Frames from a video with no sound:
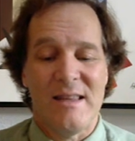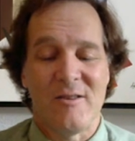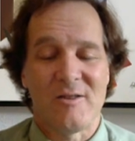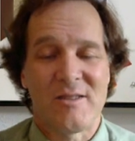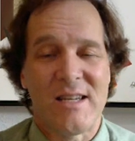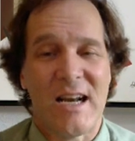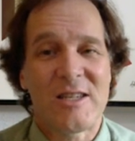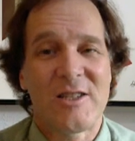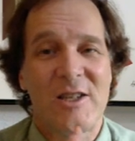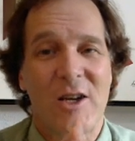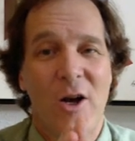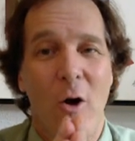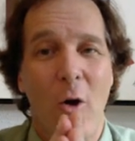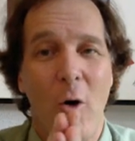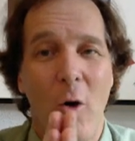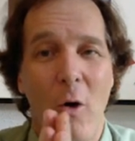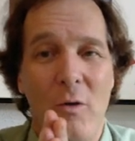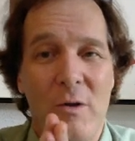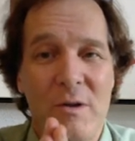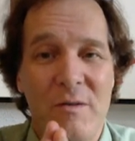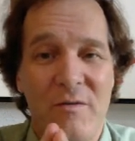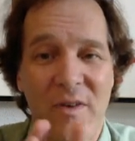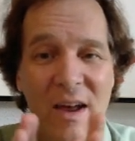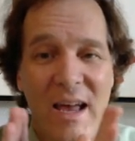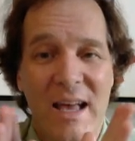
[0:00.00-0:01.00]
And there's actually a
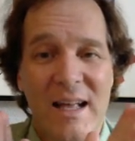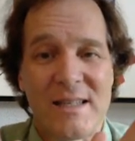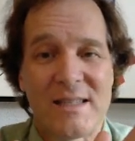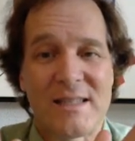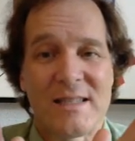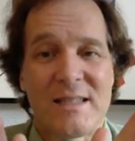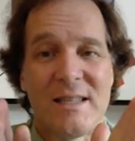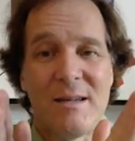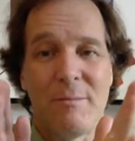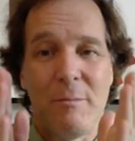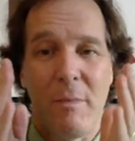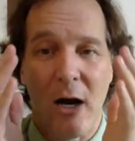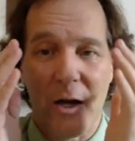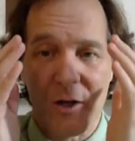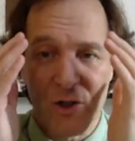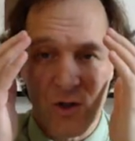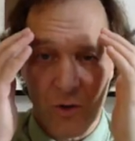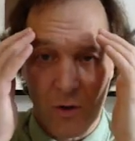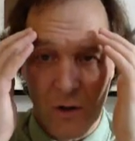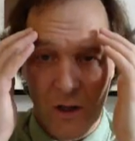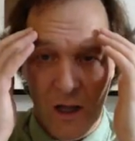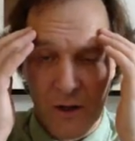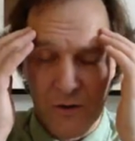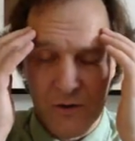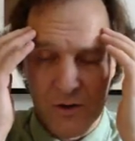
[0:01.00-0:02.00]
whole advanced
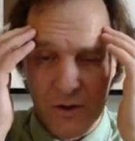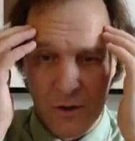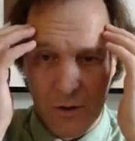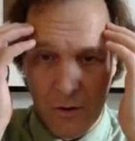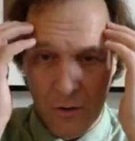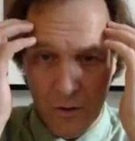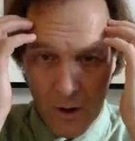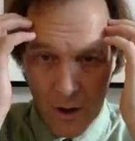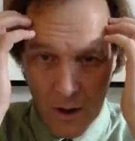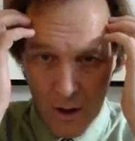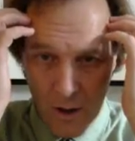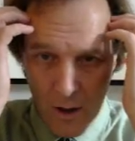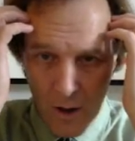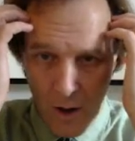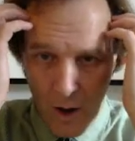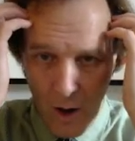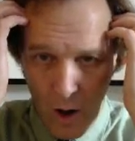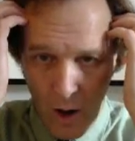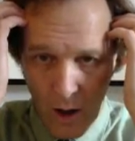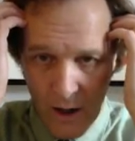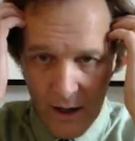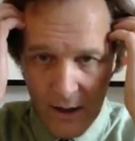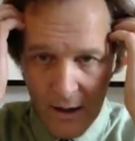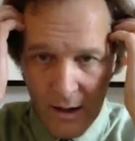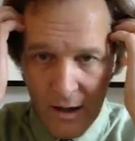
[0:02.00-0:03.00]
module I'll do
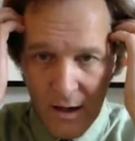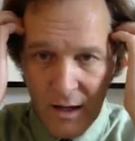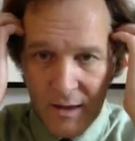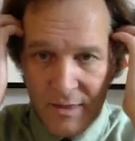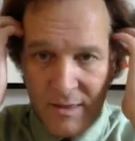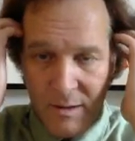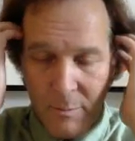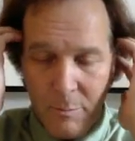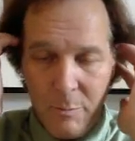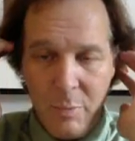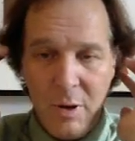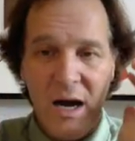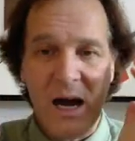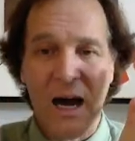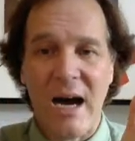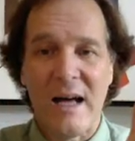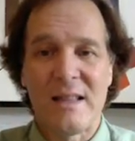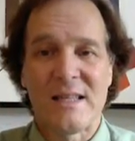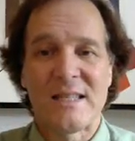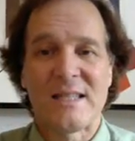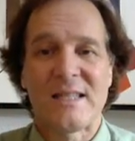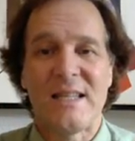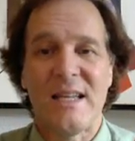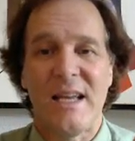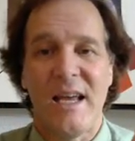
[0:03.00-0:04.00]
on the
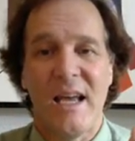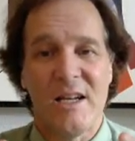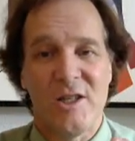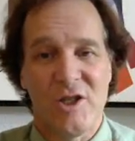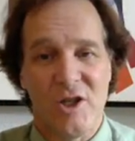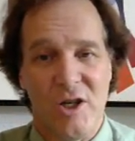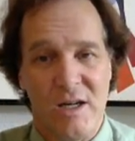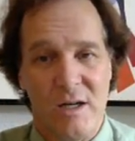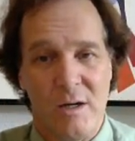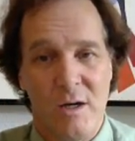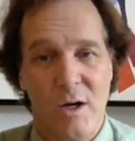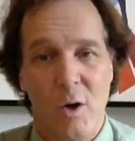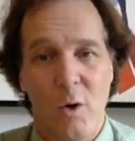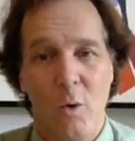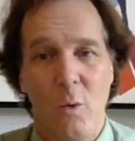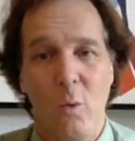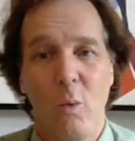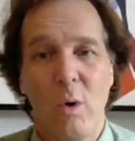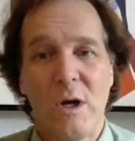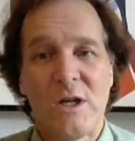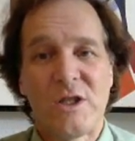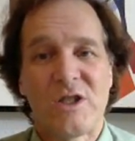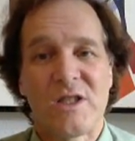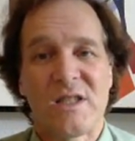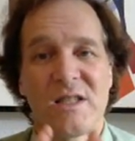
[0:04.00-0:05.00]
policy engine,
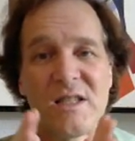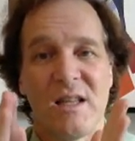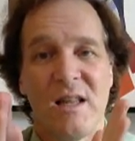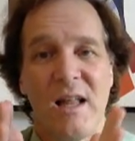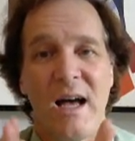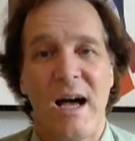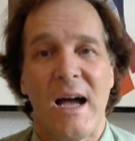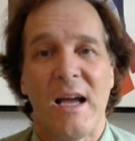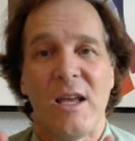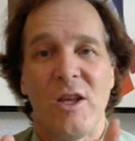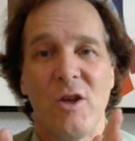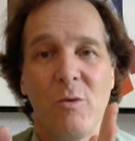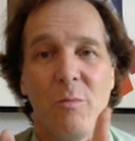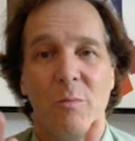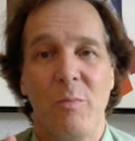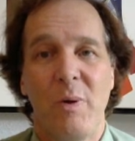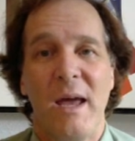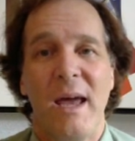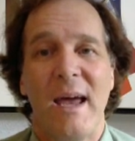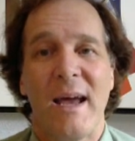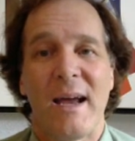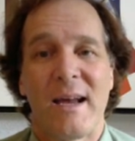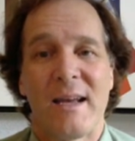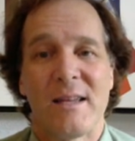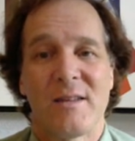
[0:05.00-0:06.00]
which slot you
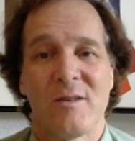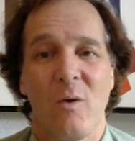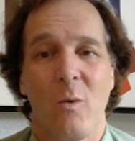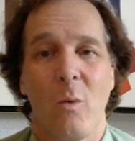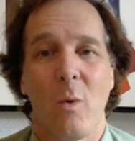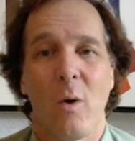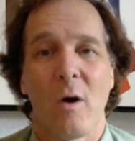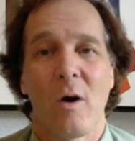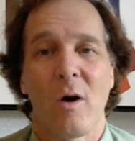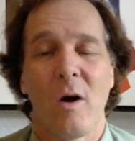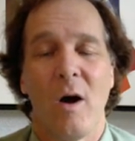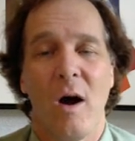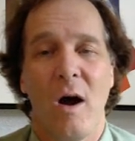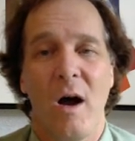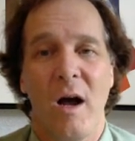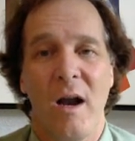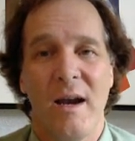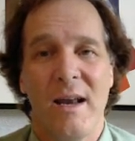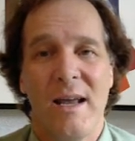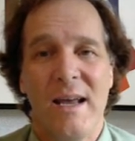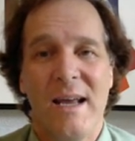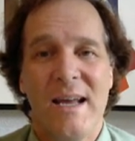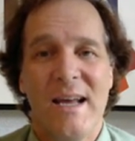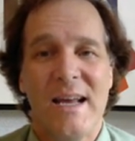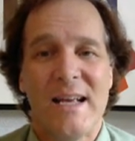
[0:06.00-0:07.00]
pick to work
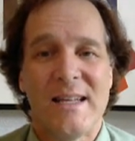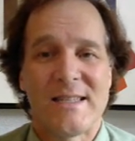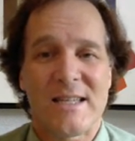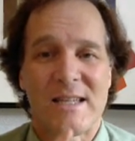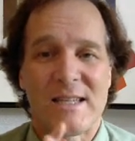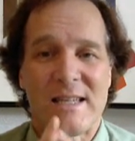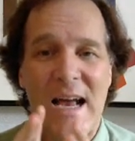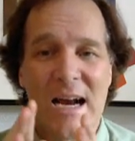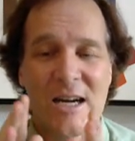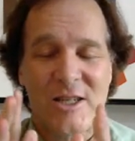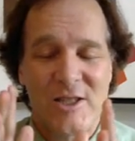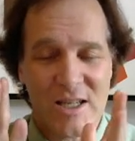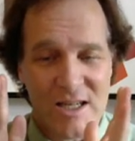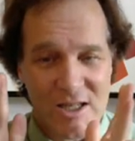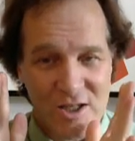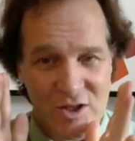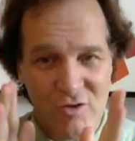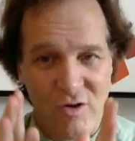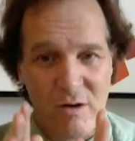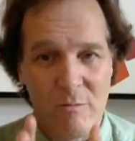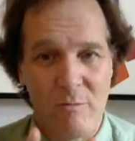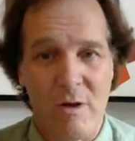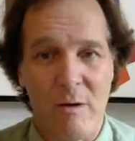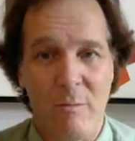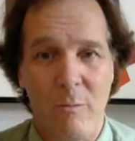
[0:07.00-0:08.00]
on. It's actually
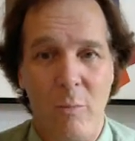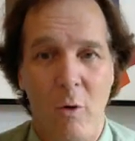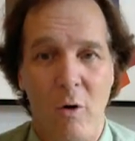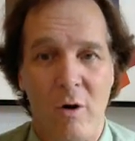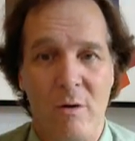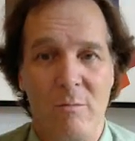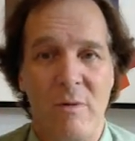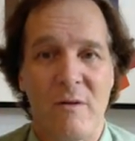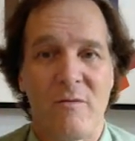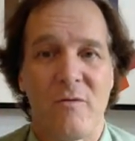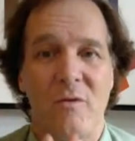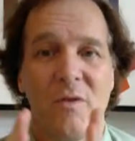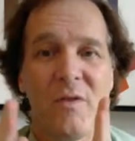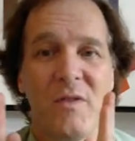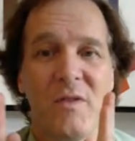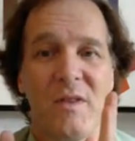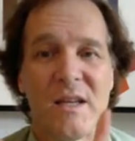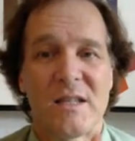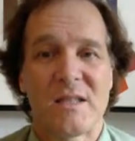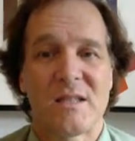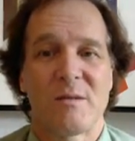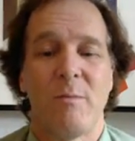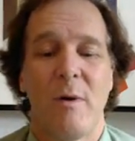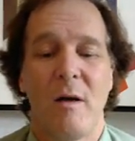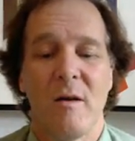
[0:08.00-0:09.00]
extremely important, but for
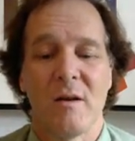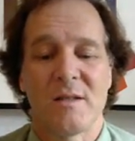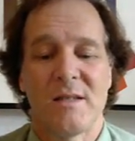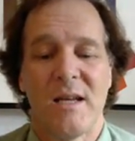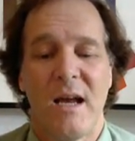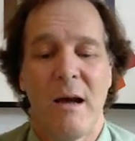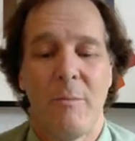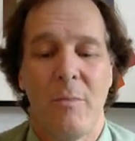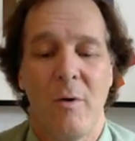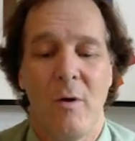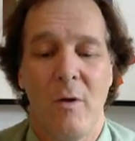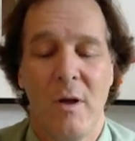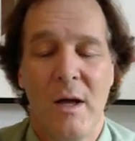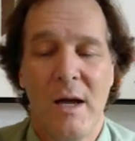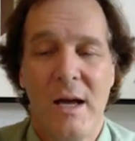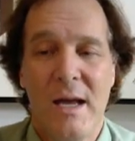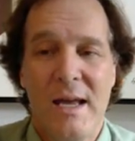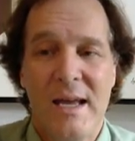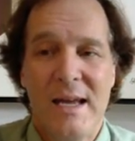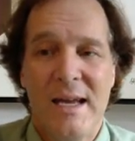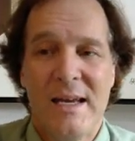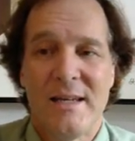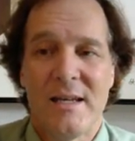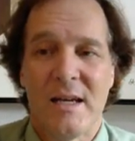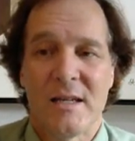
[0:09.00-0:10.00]
this small example,
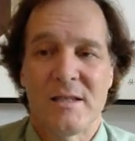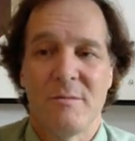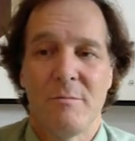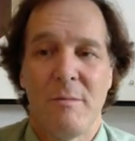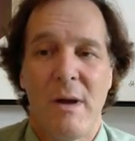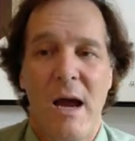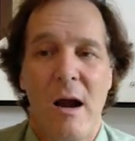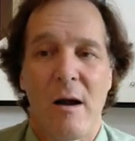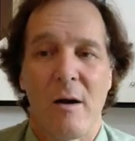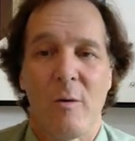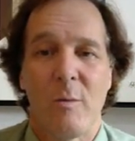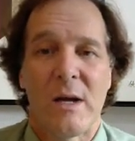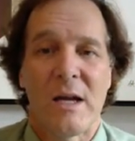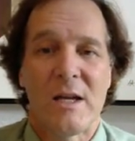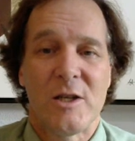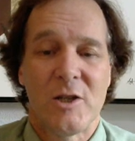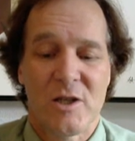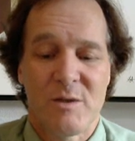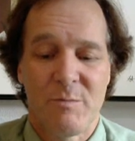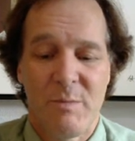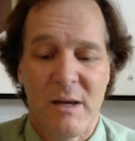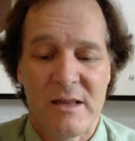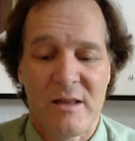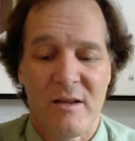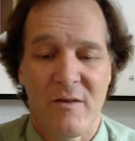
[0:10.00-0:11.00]
it doesn't matter. We can
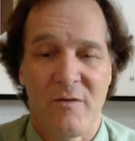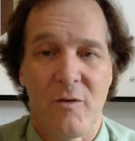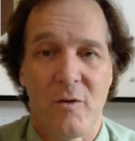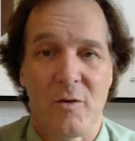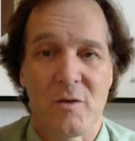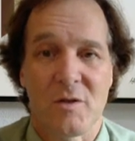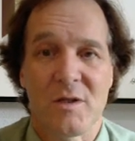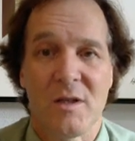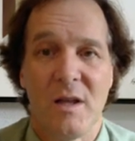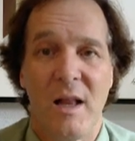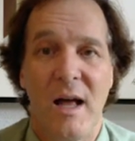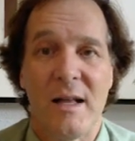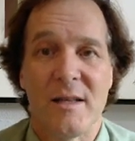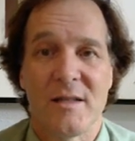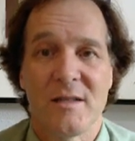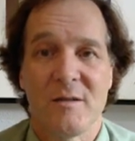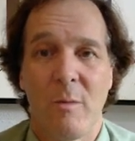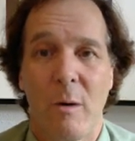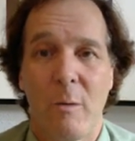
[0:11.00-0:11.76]
just pick the first slot.